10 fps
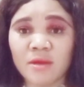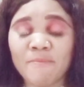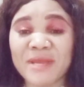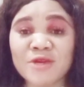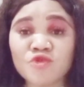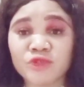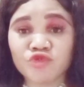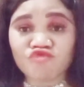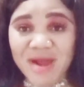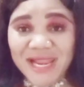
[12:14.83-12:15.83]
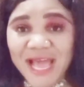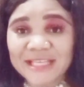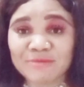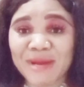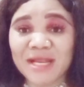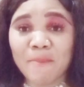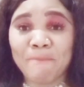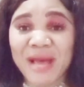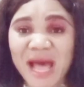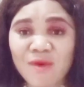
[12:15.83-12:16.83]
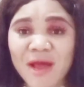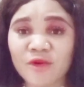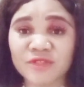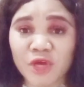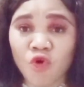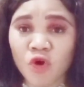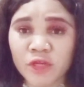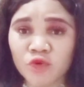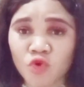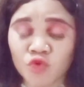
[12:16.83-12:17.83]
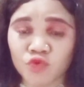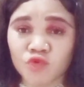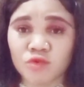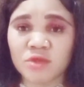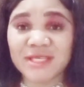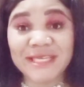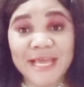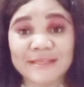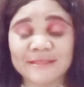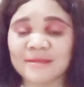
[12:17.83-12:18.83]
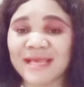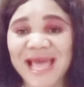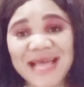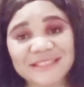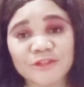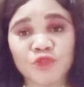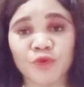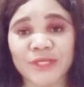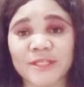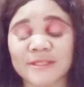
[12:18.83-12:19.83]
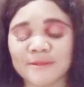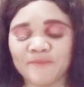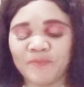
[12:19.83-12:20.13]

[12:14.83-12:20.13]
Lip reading: Be neutralized by the power of the Holy Ghost. Yes, add it to it.